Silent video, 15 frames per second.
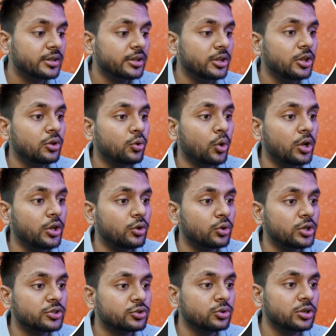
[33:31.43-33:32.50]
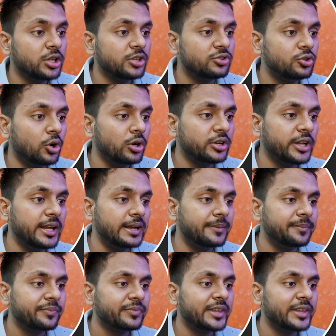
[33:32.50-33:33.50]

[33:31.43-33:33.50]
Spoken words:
equals to this dot tail.